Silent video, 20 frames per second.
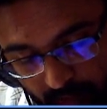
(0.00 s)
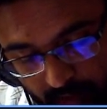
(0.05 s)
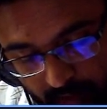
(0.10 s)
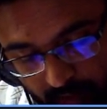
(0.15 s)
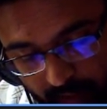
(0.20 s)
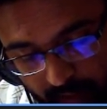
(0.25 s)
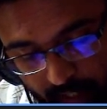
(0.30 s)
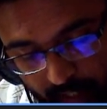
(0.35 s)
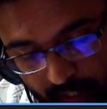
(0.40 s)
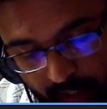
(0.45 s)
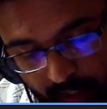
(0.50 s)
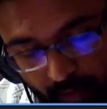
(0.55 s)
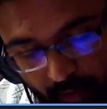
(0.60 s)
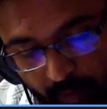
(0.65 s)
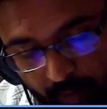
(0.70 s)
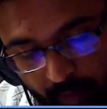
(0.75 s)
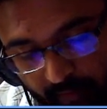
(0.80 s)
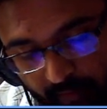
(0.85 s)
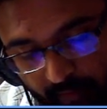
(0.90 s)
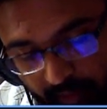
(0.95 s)
they need to be
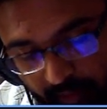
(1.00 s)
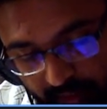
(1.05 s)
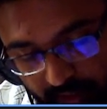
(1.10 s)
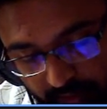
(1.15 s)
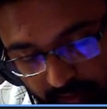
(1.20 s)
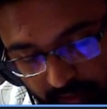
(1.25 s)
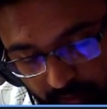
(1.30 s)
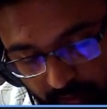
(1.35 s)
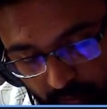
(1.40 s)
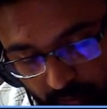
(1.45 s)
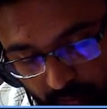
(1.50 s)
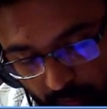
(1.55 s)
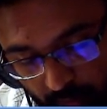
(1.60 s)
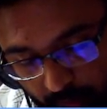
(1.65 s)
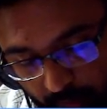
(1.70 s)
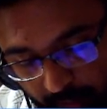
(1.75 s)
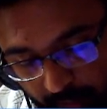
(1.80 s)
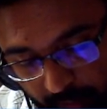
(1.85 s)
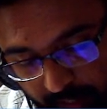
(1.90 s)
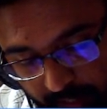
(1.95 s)
first
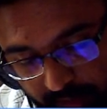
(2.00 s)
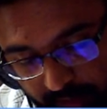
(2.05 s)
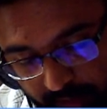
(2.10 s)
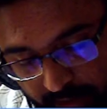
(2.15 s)
vaporized.